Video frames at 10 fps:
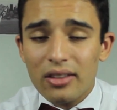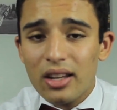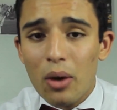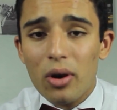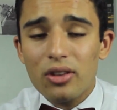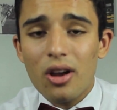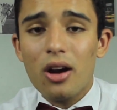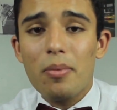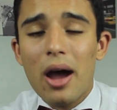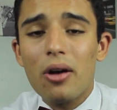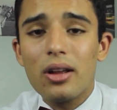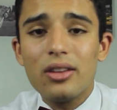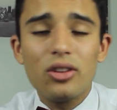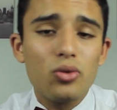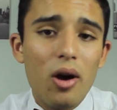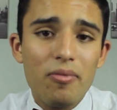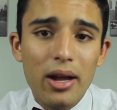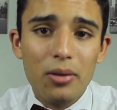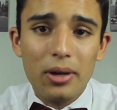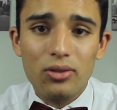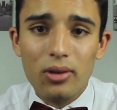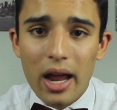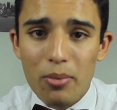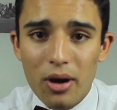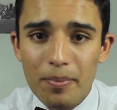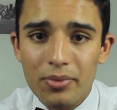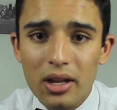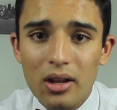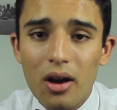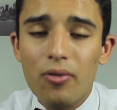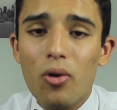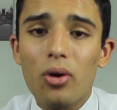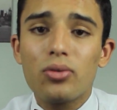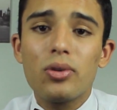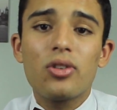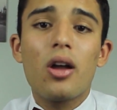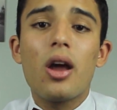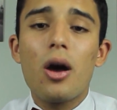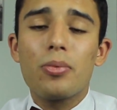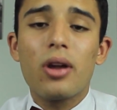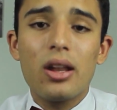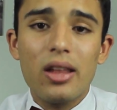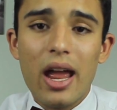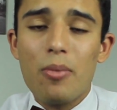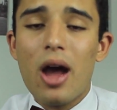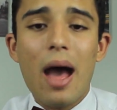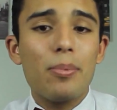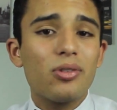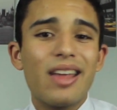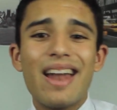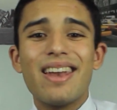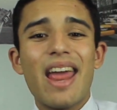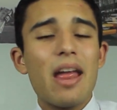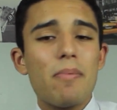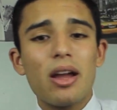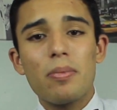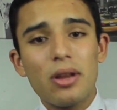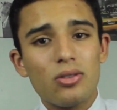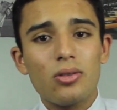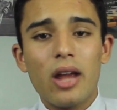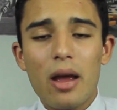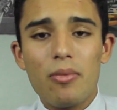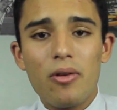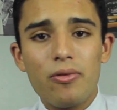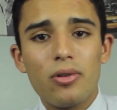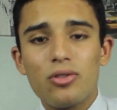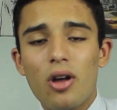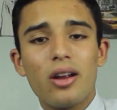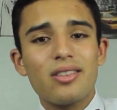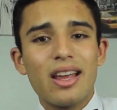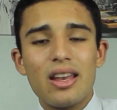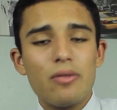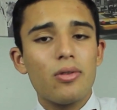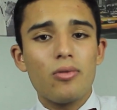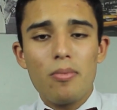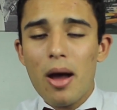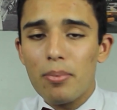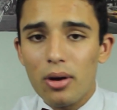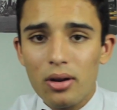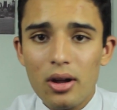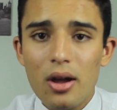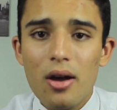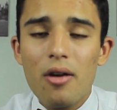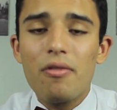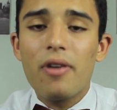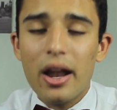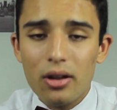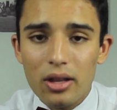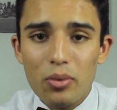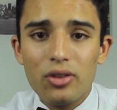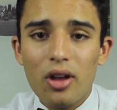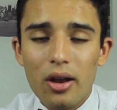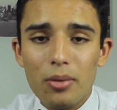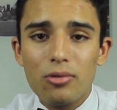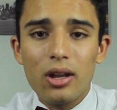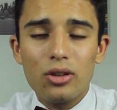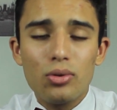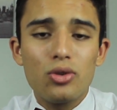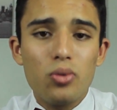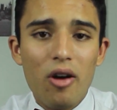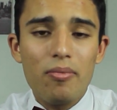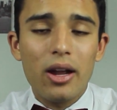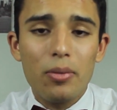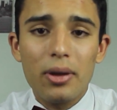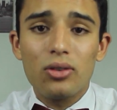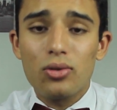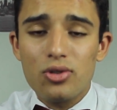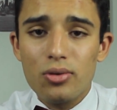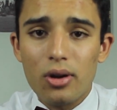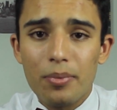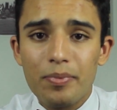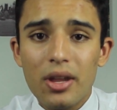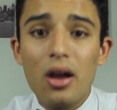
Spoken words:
Next thing I want to talk about is the 12 megapixel camera. Of course, we saw an upgrade of the camera. Apple's had an 8 megapixel camera for as long as I can even remember. Finally, we saw an upgrade to a 12 megapixel shooter.